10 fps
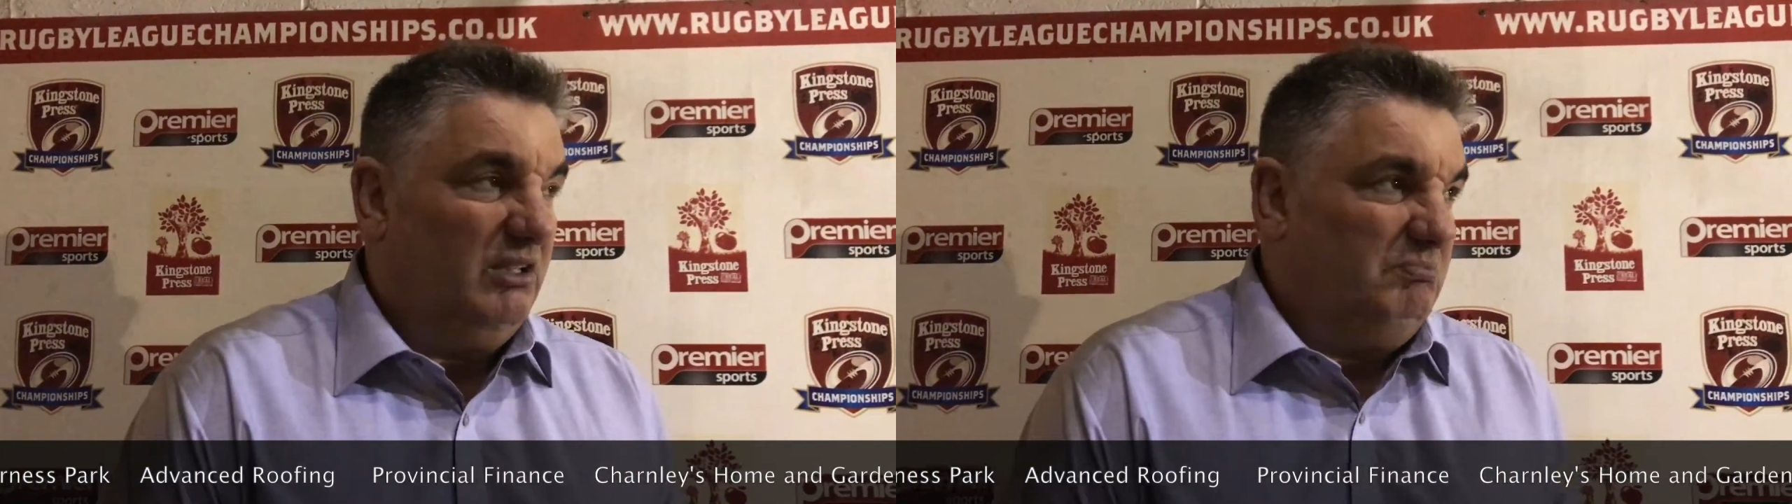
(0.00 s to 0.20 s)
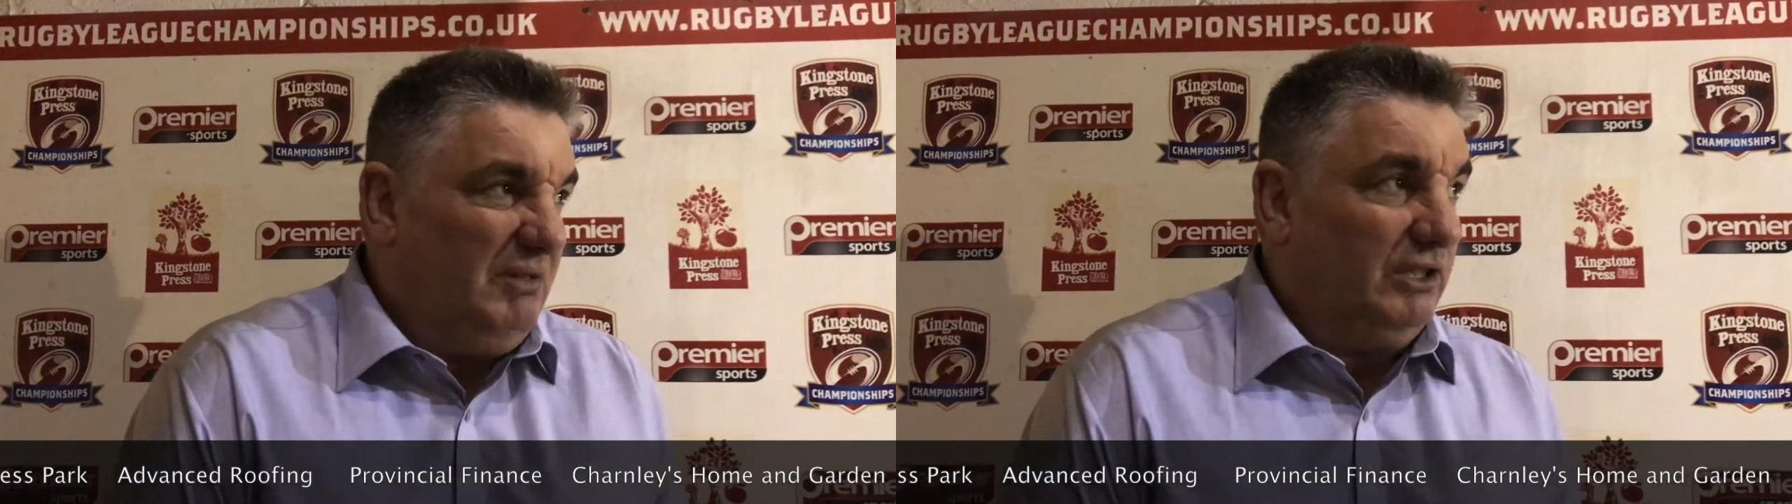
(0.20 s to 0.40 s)

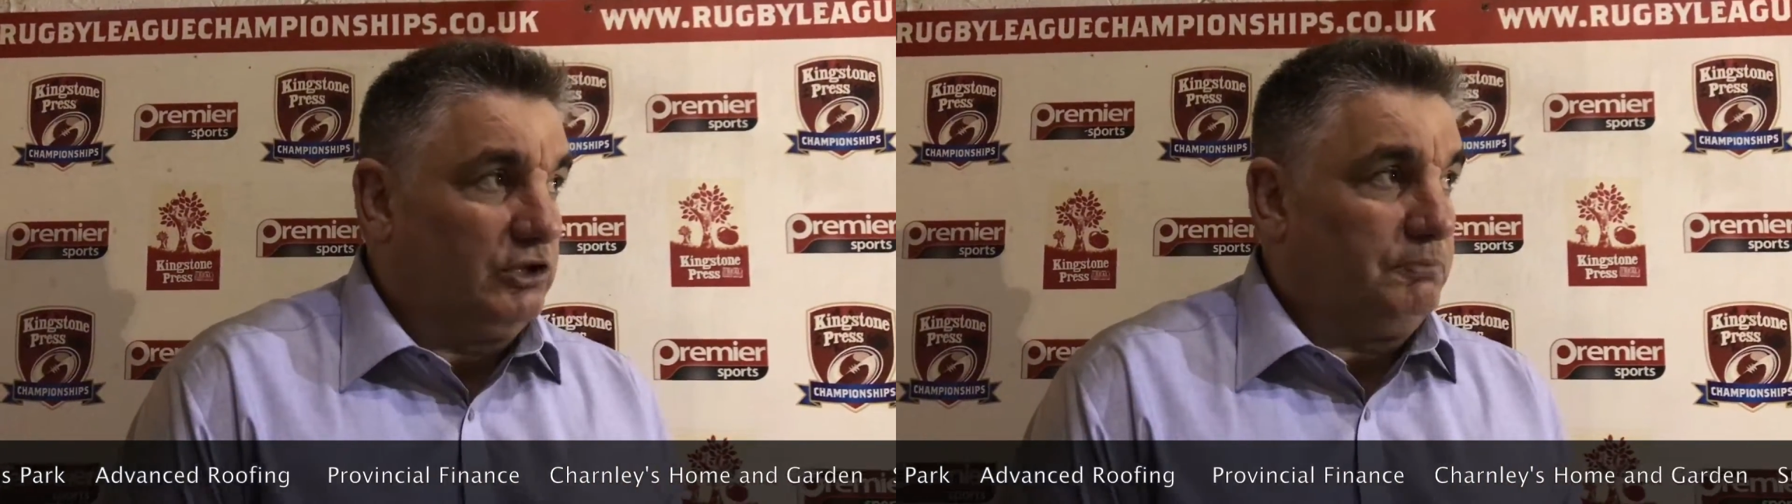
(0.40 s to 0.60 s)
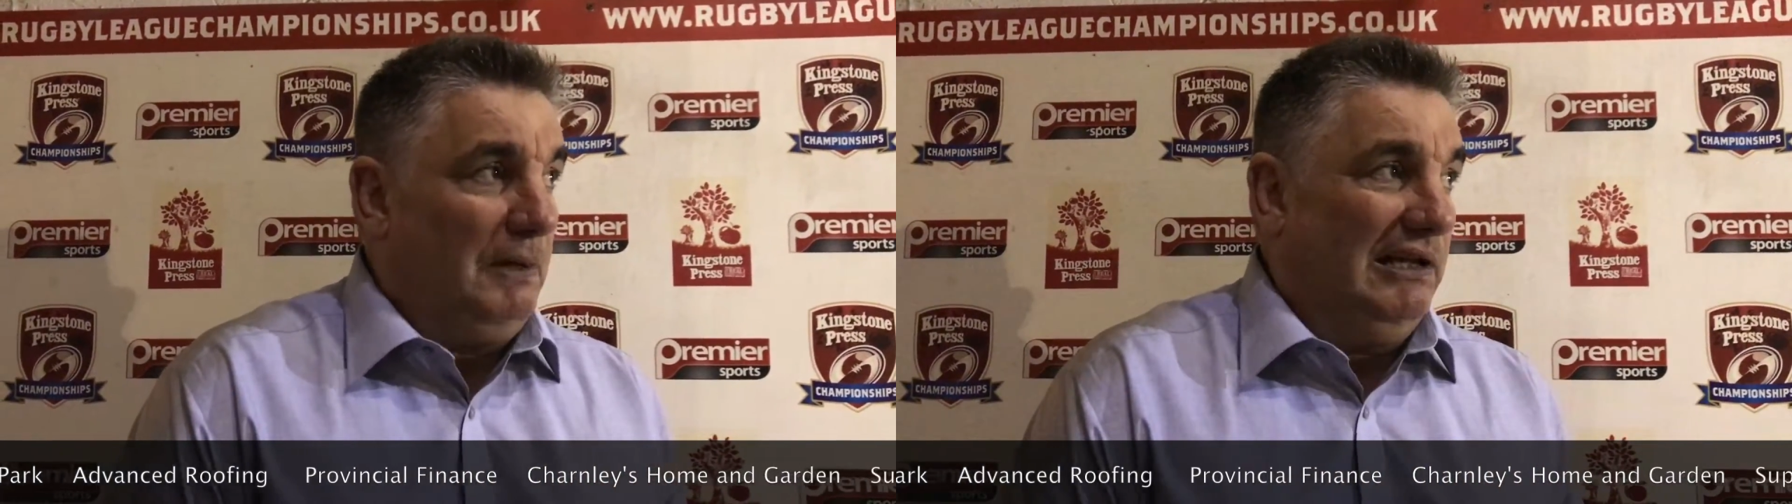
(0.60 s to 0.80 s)
Middle
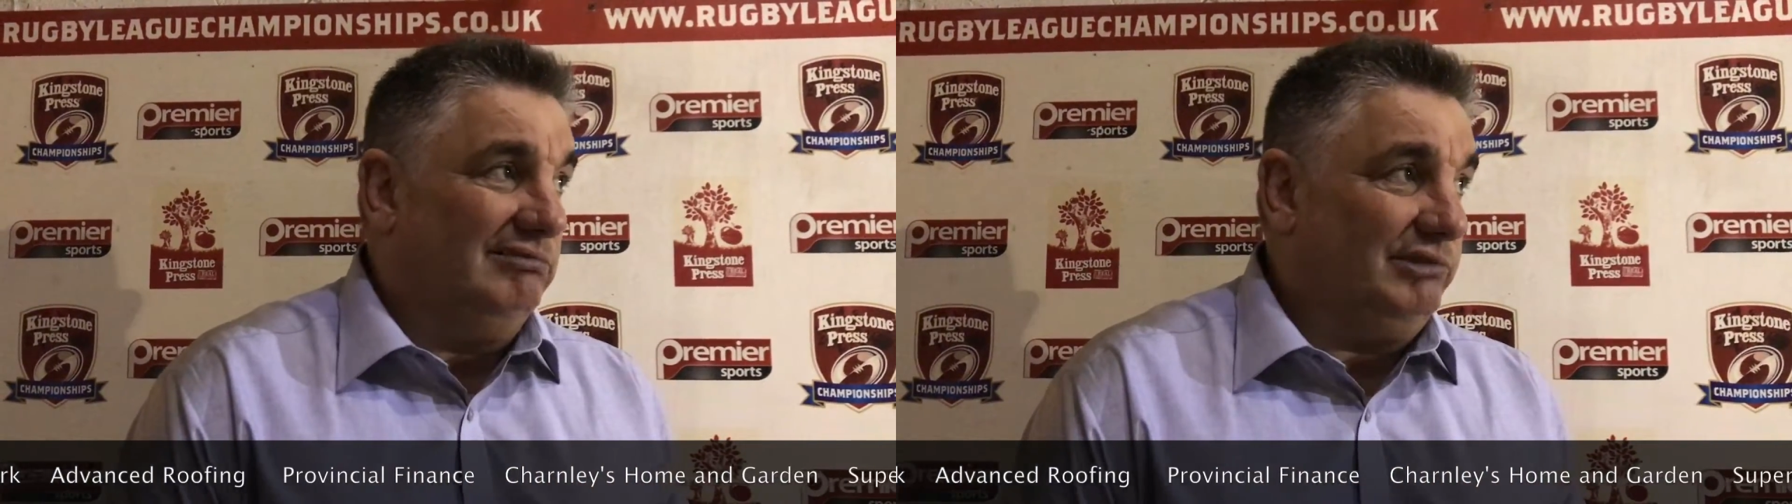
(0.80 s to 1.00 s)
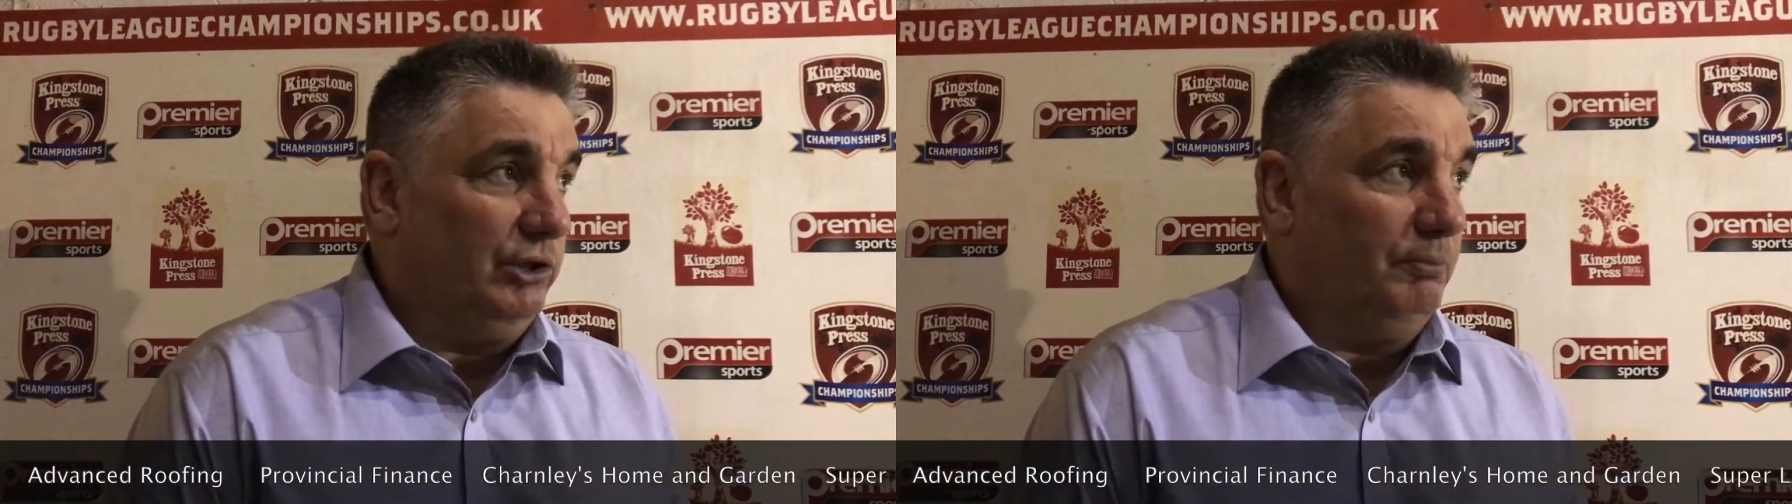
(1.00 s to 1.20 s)

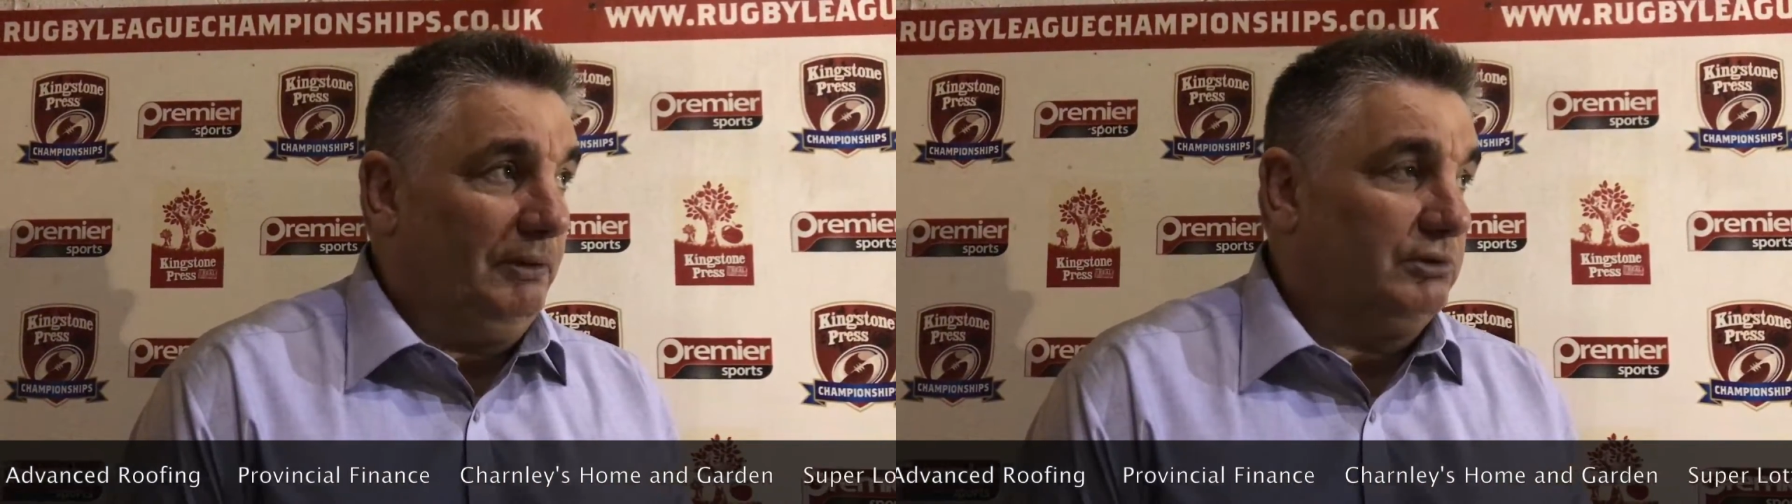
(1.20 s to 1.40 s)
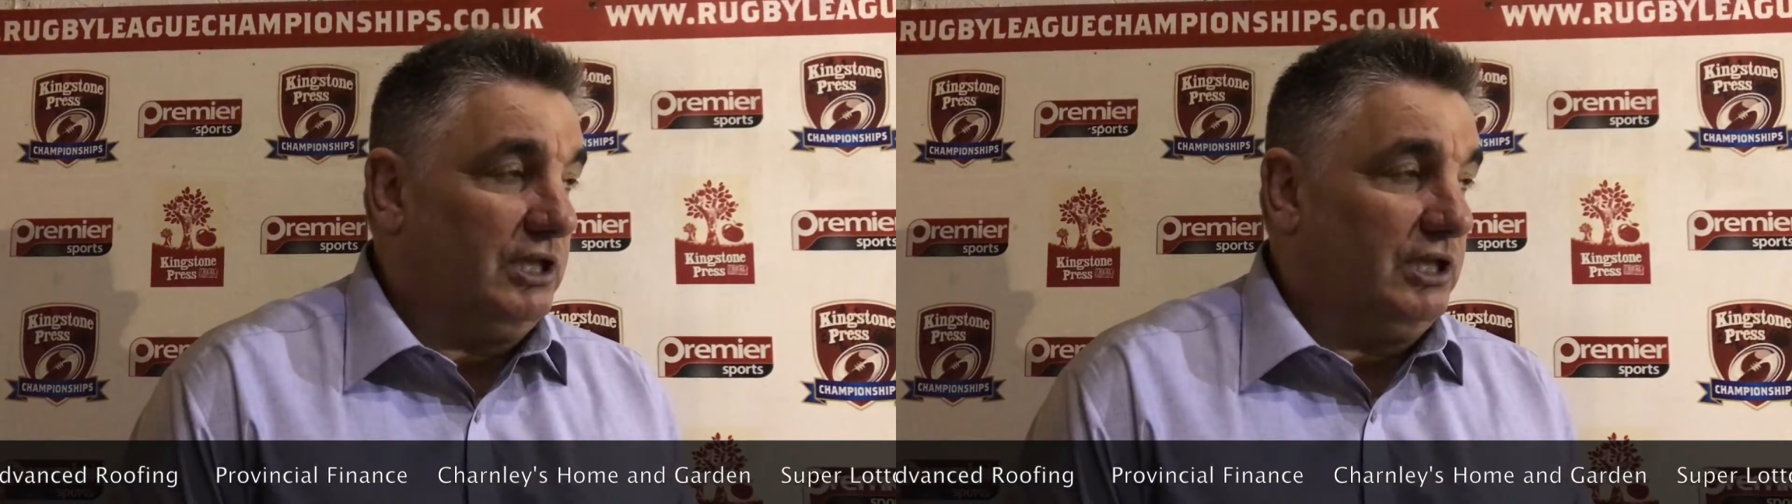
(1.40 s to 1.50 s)
spell, people